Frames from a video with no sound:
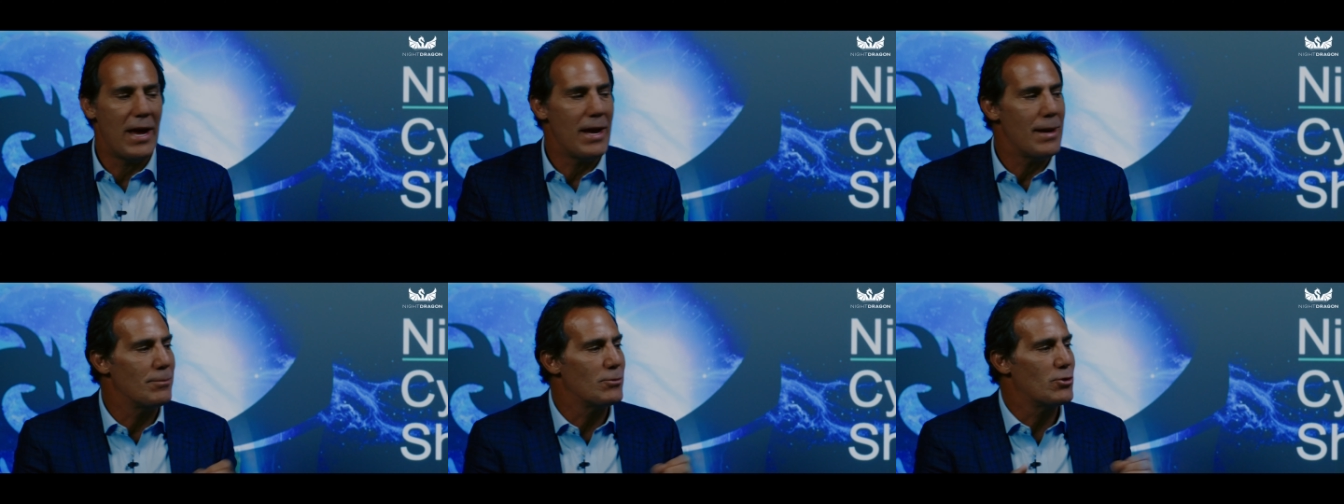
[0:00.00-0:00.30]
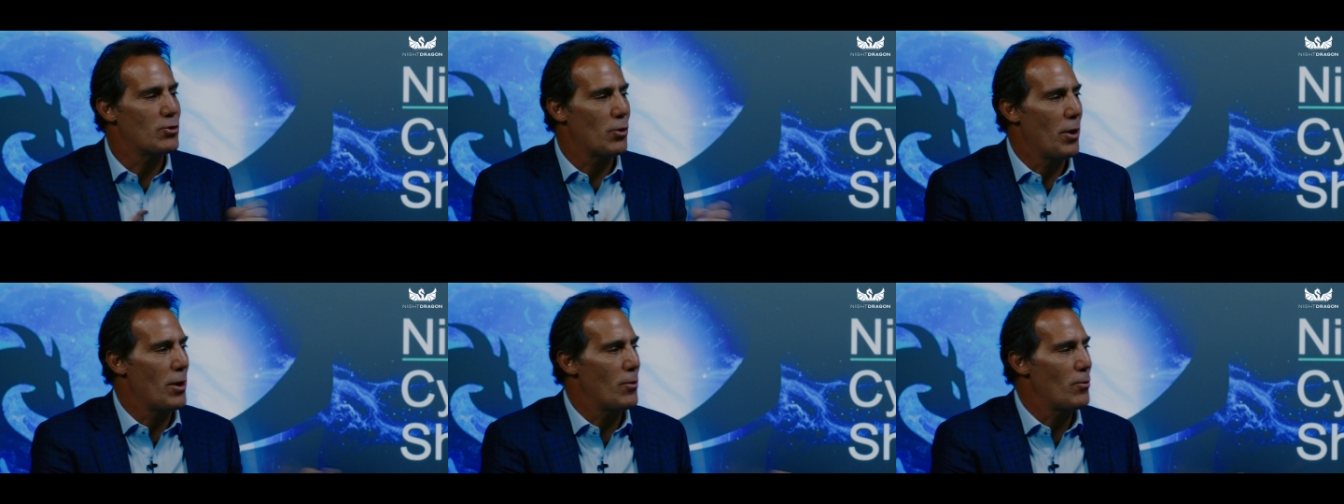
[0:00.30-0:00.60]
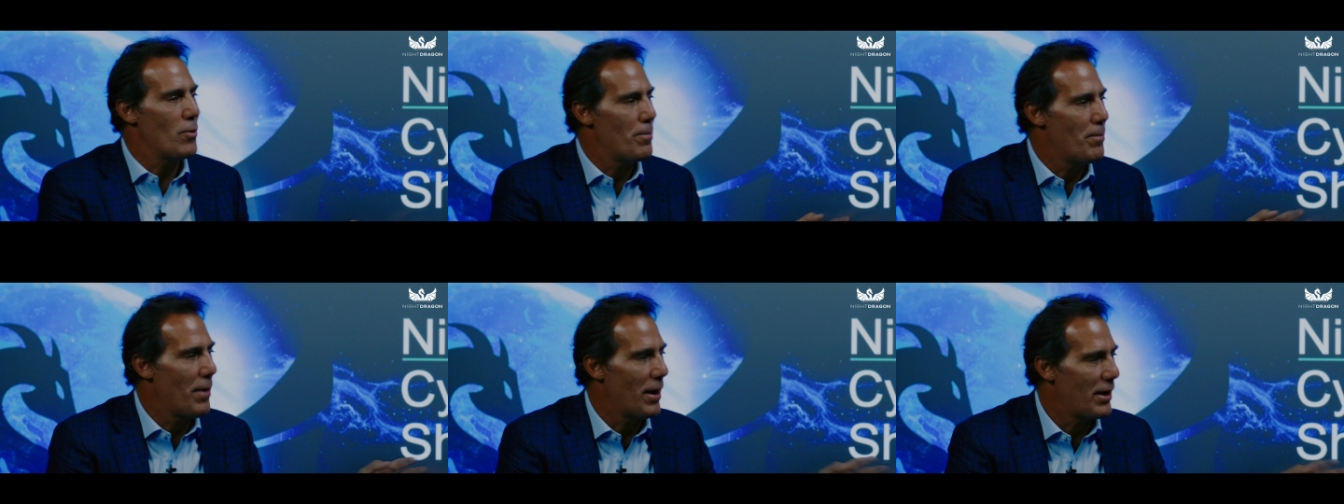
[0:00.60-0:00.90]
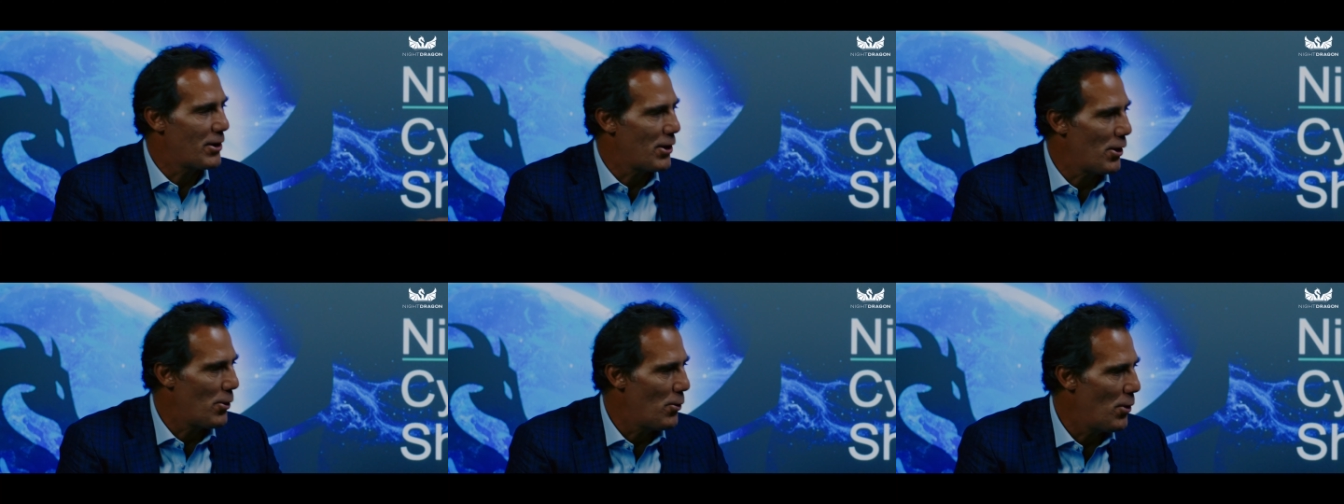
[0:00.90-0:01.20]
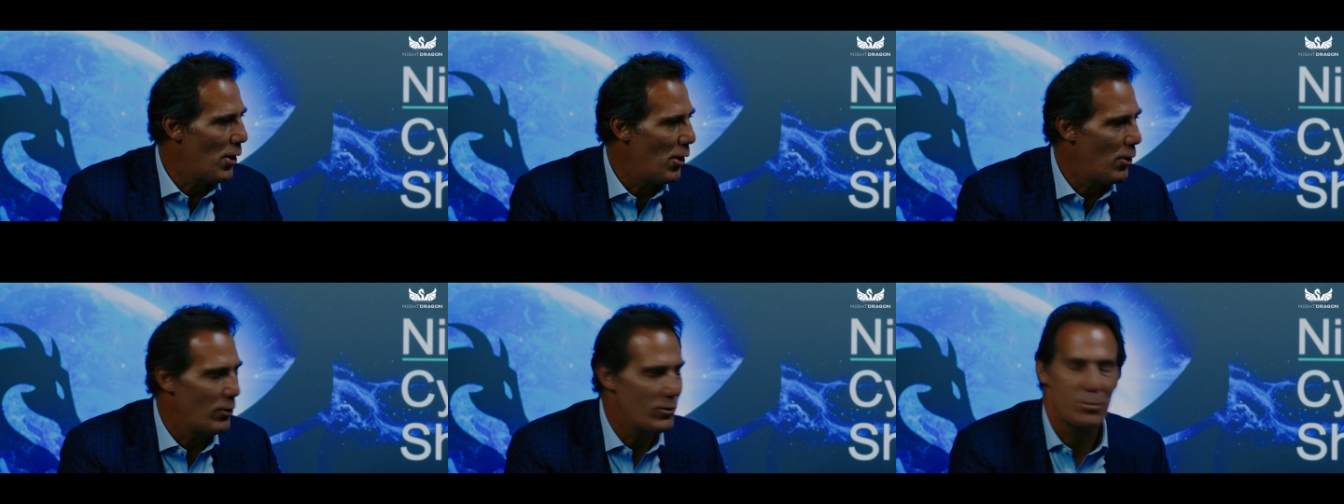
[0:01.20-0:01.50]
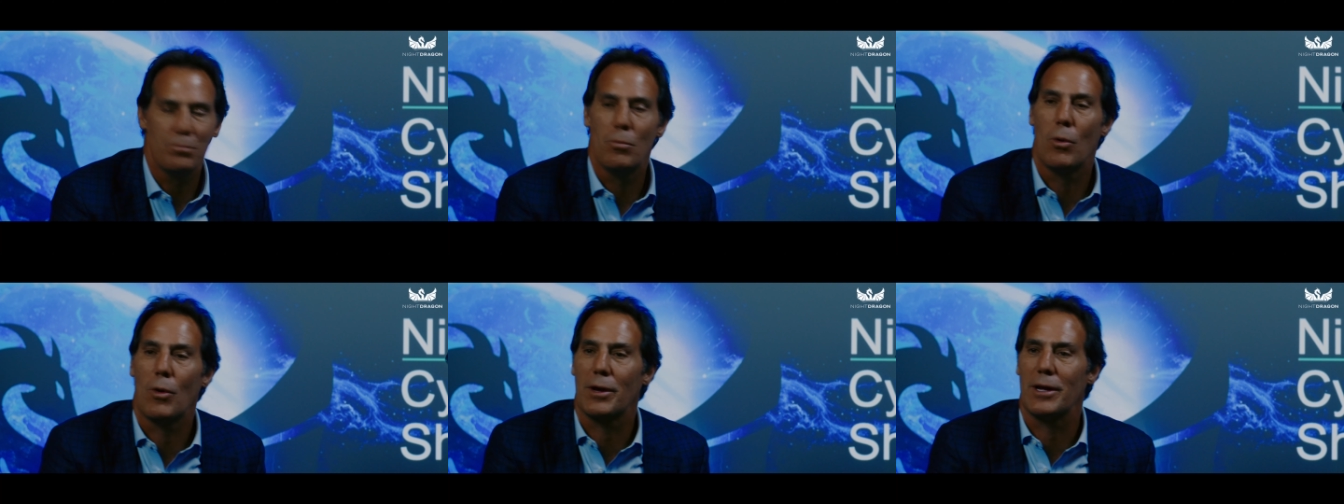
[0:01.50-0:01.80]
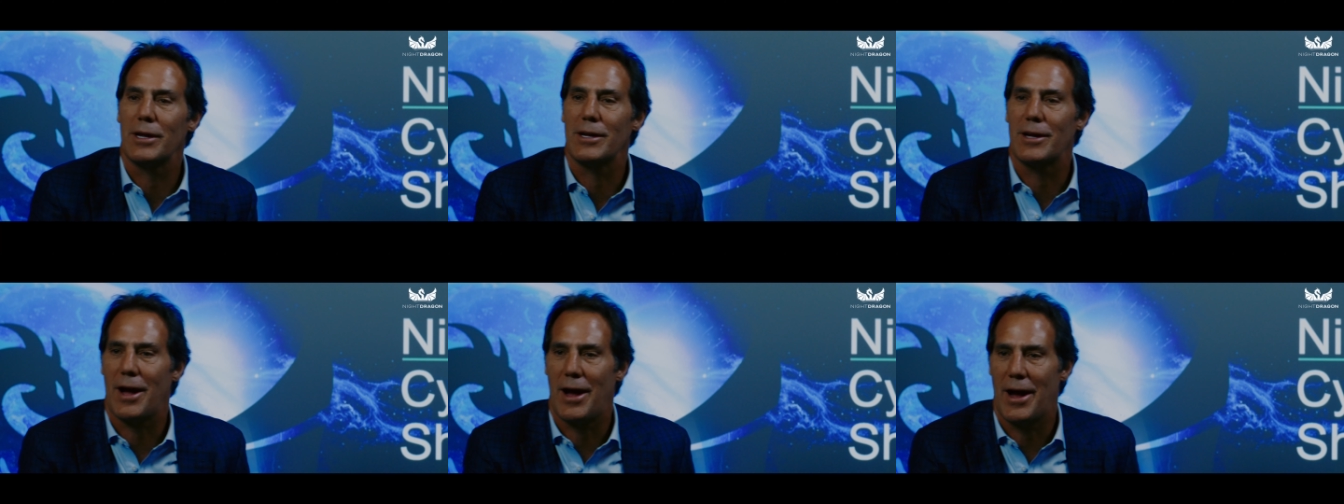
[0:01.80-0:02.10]
I'm joined with my co host,
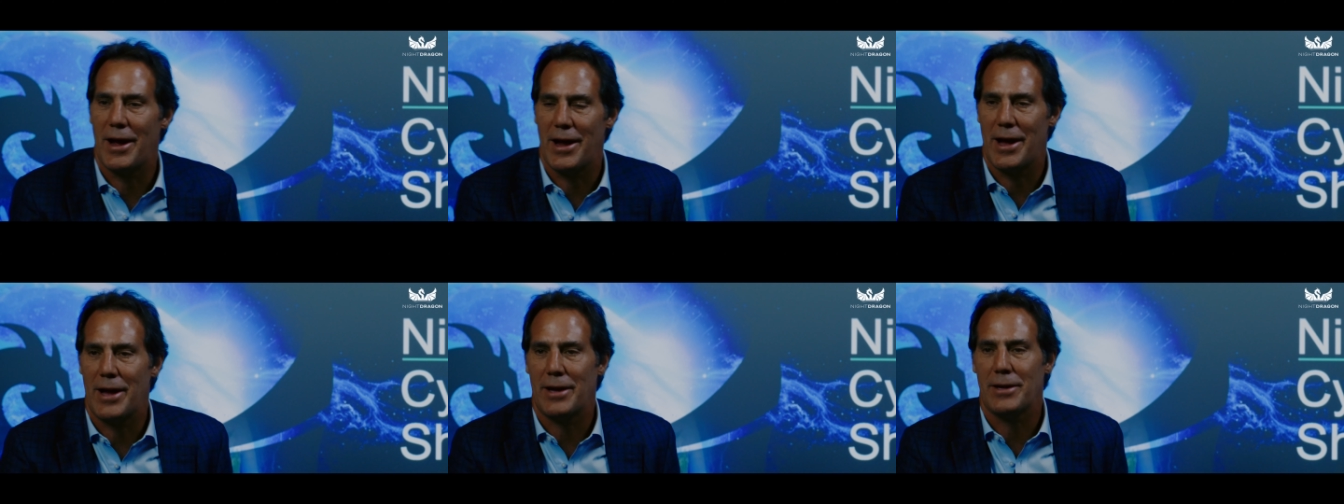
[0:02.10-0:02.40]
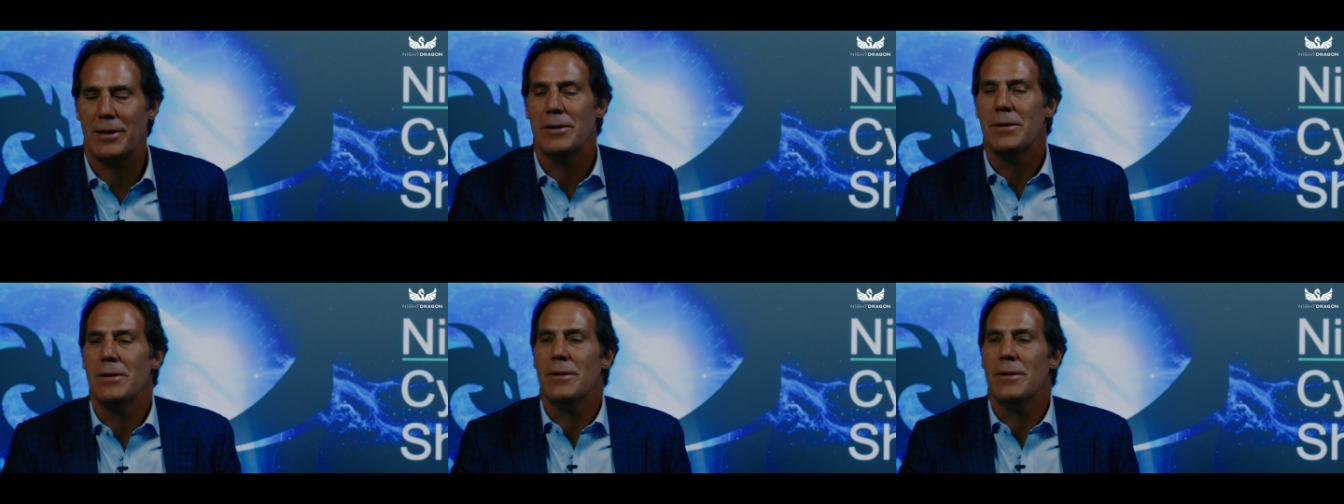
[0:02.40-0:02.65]
Morgan Kyauk